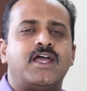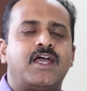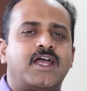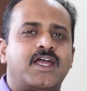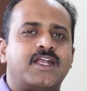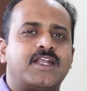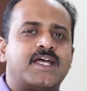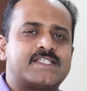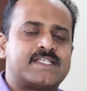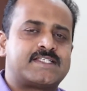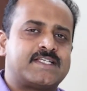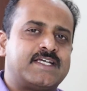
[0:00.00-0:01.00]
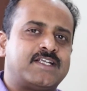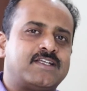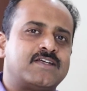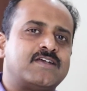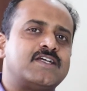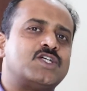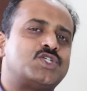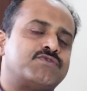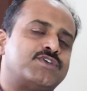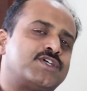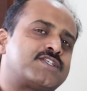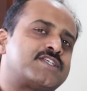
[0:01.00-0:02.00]
And as I said, she
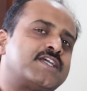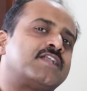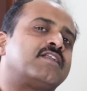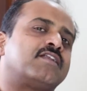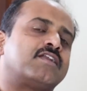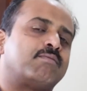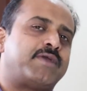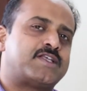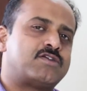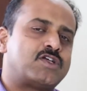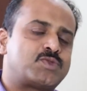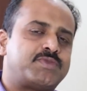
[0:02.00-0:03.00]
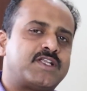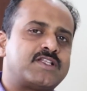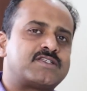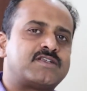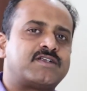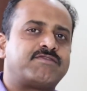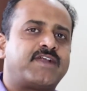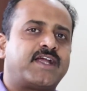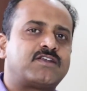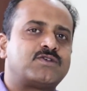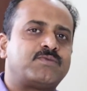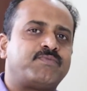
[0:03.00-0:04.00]
works in PACE Hospitals and
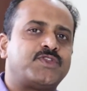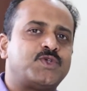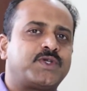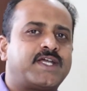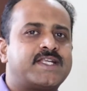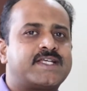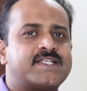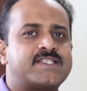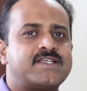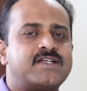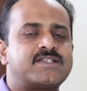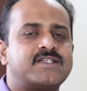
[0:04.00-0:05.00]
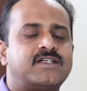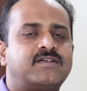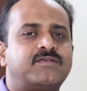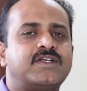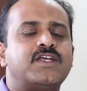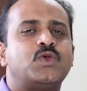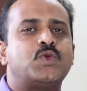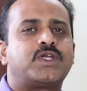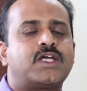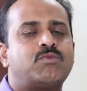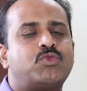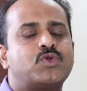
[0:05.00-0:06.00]
Refractor. You can consult her. You
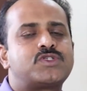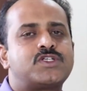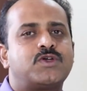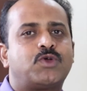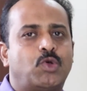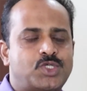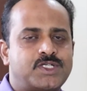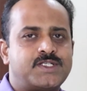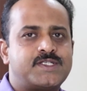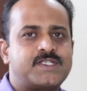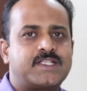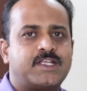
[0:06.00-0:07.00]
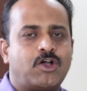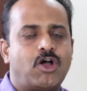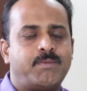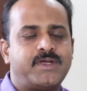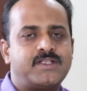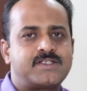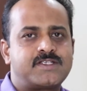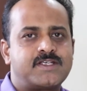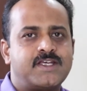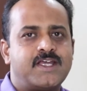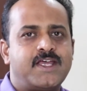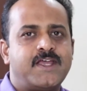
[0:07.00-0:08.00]
can post your questions in the comments.
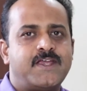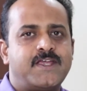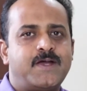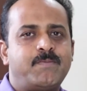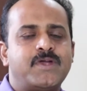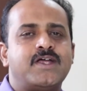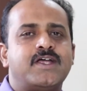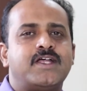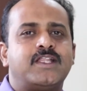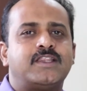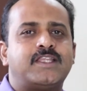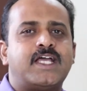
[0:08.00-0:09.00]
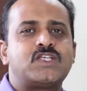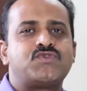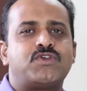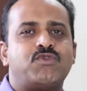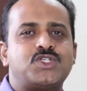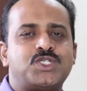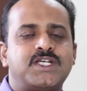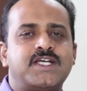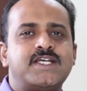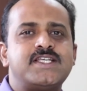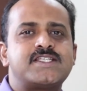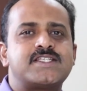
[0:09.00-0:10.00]
Yeah. Thanks for watching,
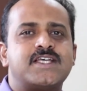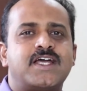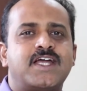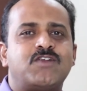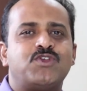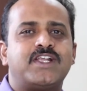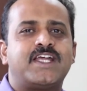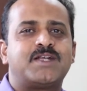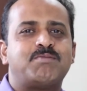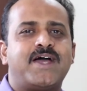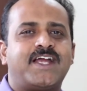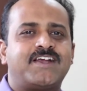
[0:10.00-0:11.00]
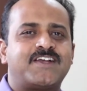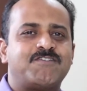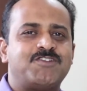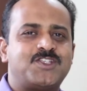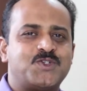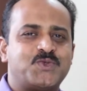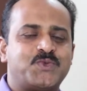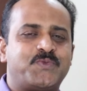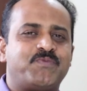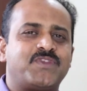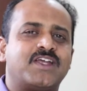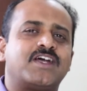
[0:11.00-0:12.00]
guys, and we'll get back with you
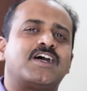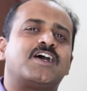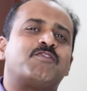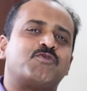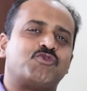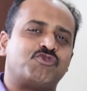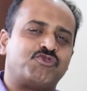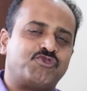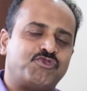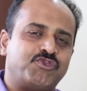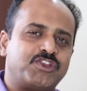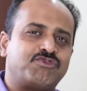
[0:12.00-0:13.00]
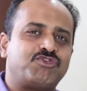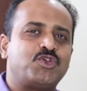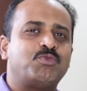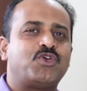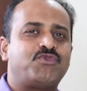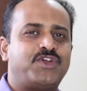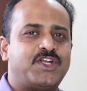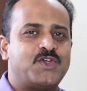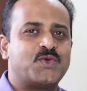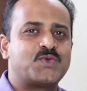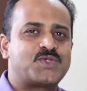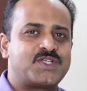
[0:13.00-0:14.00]
with few more
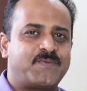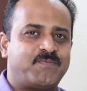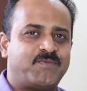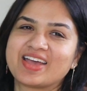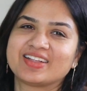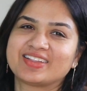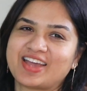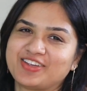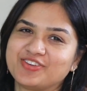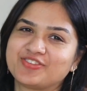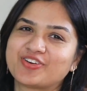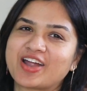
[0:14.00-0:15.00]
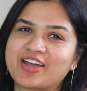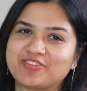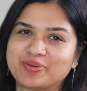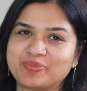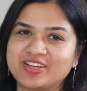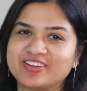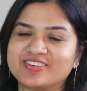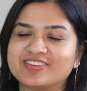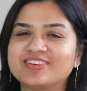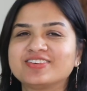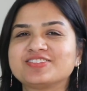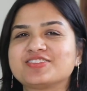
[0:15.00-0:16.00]
videos. Thank you for having me
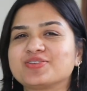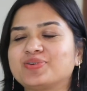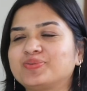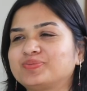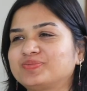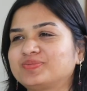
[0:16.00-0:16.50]
here. So